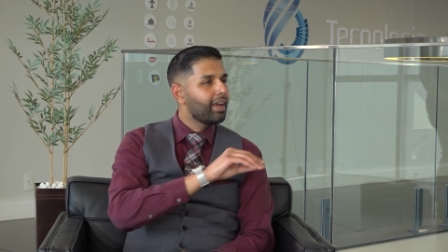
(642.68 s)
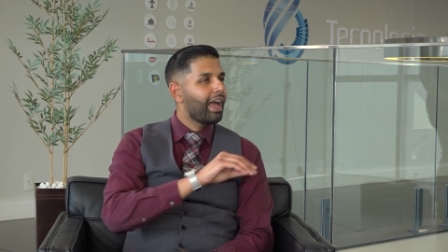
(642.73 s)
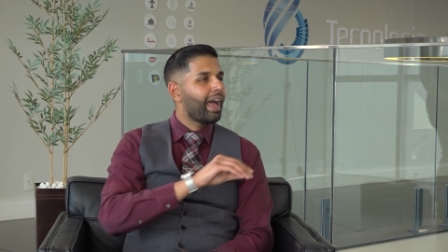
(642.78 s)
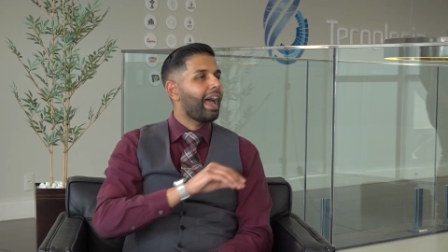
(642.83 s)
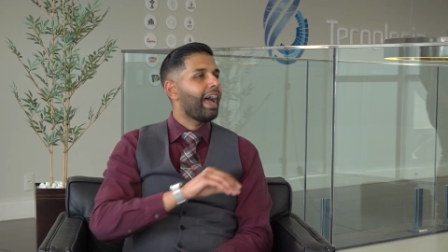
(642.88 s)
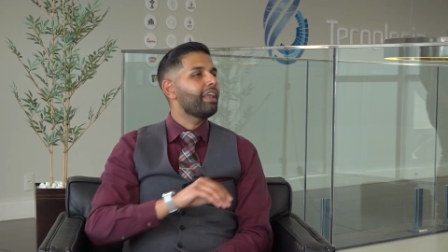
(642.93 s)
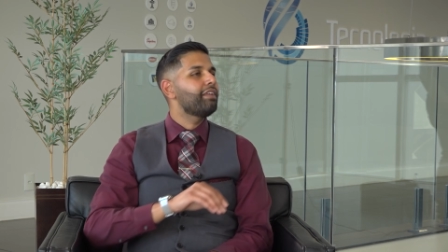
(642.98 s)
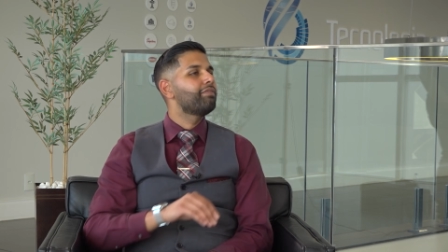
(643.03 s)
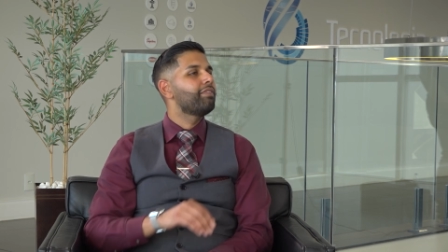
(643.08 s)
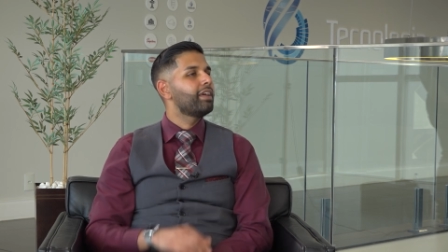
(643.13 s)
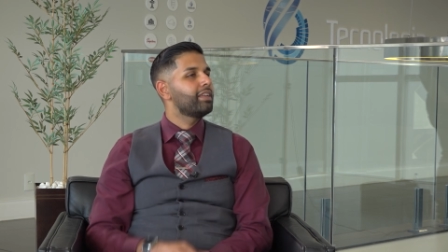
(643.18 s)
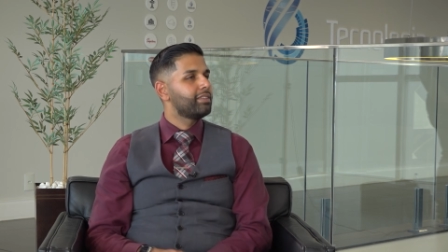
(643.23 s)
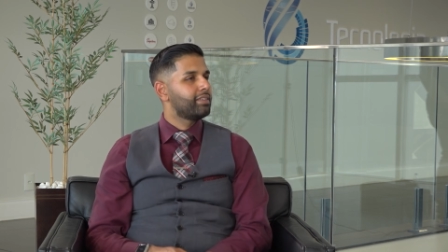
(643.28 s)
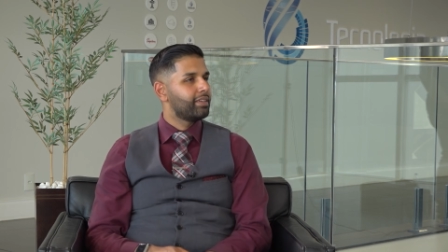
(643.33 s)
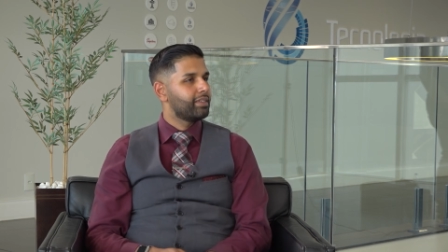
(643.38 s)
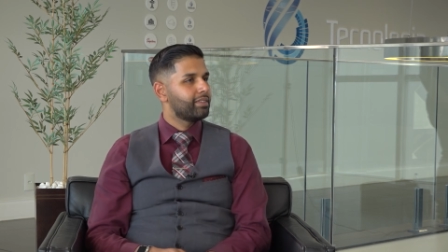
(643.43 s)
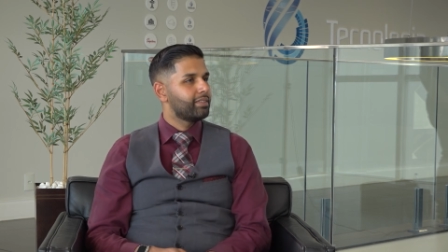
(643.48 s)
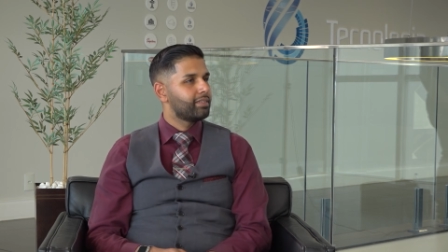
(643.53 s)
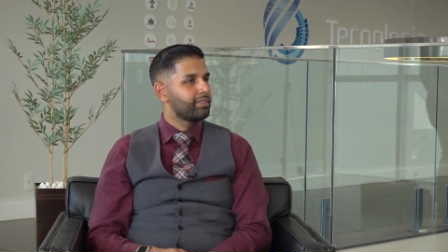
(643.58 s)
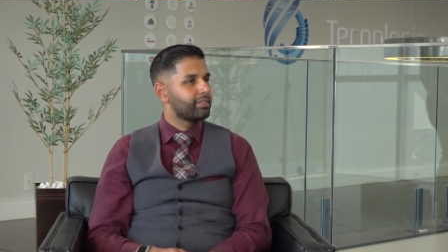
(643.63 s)

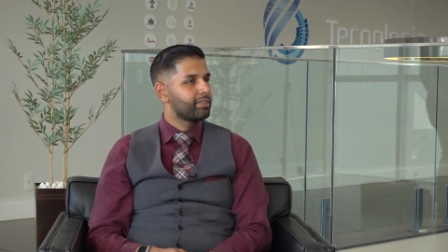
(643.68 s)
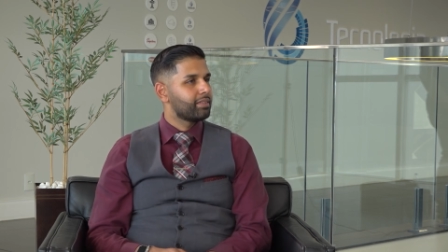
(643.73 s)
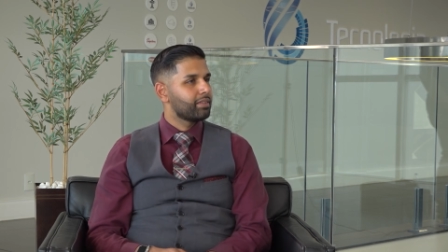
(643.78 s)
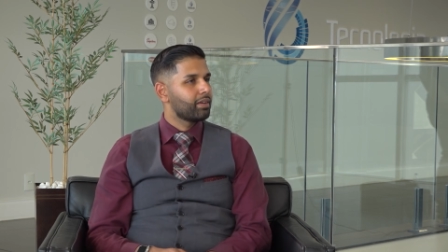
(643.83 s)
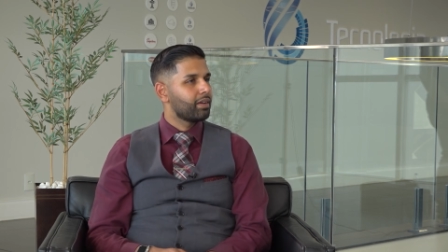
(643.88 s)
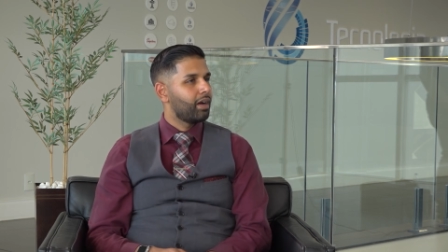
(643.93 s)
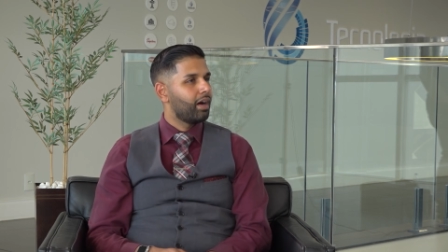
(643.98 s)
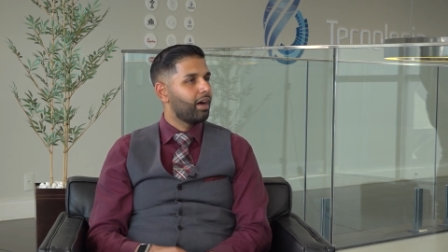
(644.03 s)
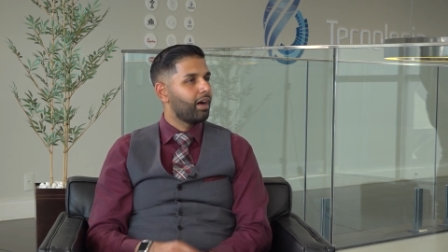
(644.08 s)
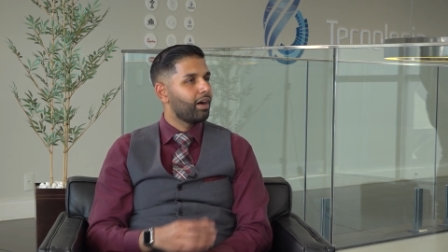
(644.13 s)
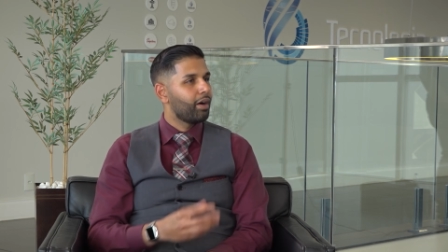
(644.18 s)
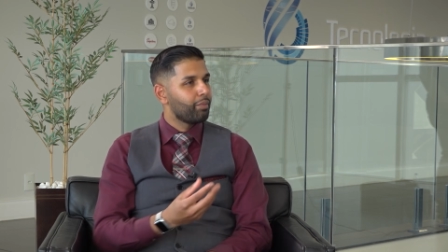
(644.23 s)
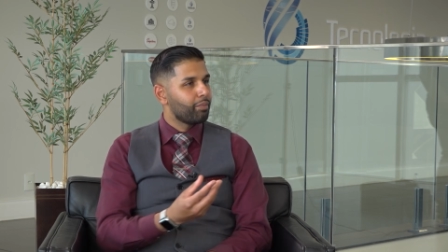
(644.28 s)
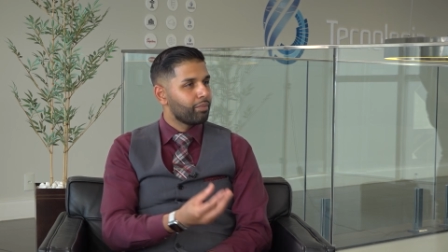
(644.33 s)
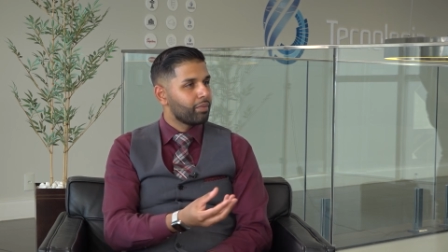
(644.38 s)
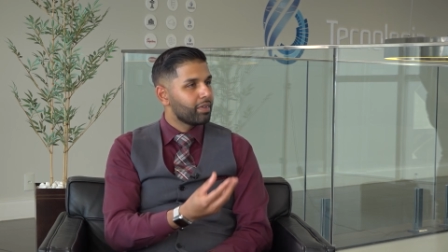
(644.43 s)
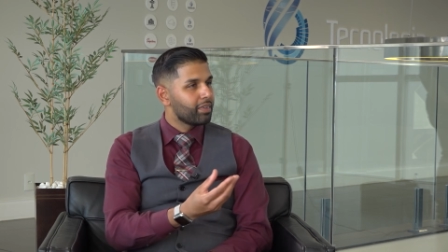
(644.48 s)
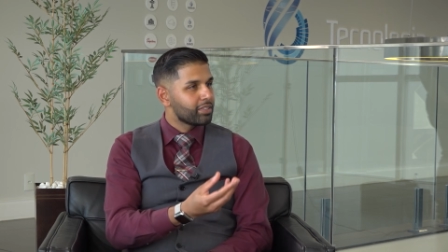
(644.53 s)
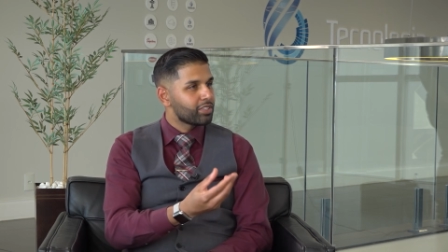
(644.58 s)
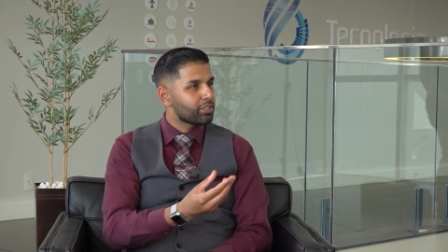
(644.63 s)
Adventist um,
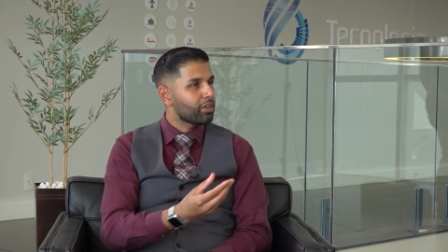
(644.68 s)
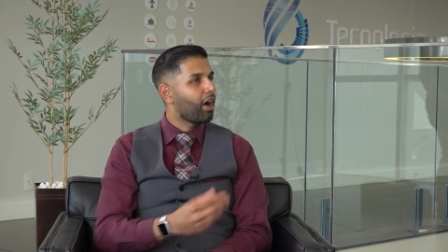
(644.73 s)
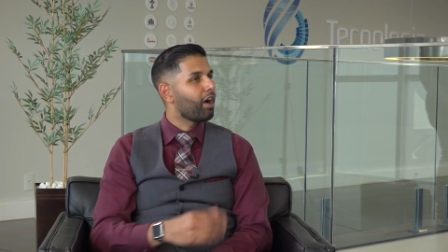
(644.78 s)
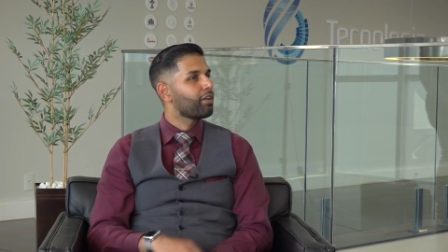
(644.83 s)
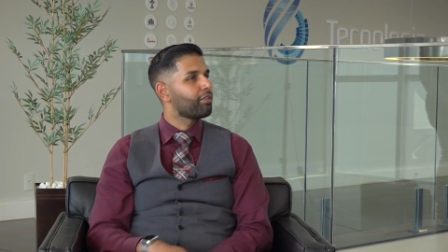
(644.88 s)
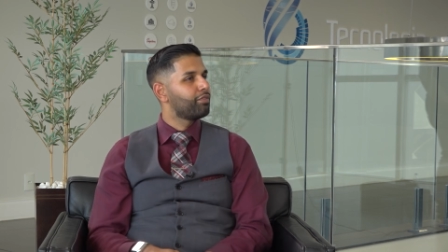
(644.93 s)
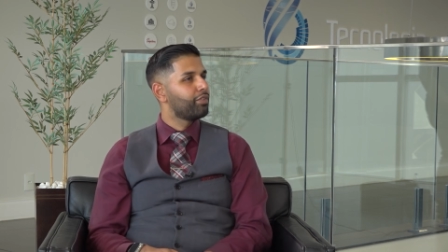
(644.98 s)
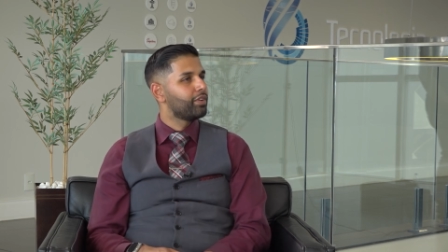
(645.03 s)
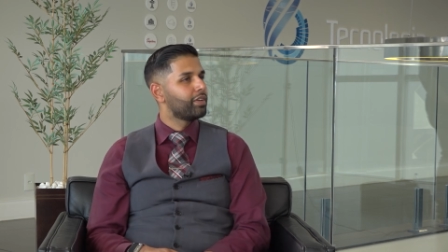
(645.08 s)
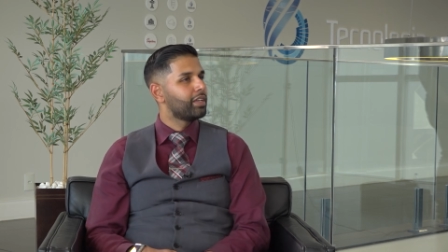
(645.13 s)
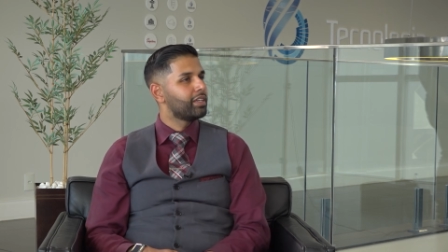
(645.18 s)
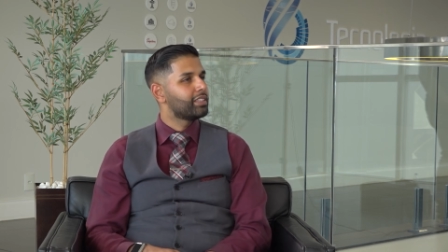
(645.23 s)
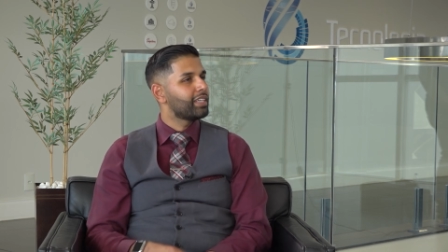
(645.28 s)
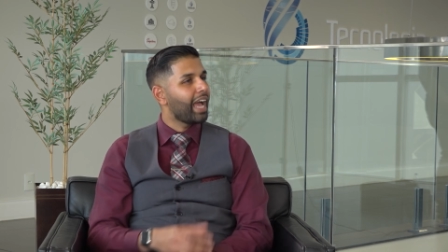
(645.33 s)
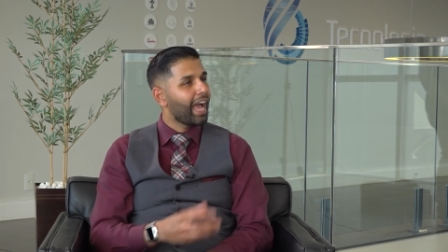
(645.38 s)
stock footage,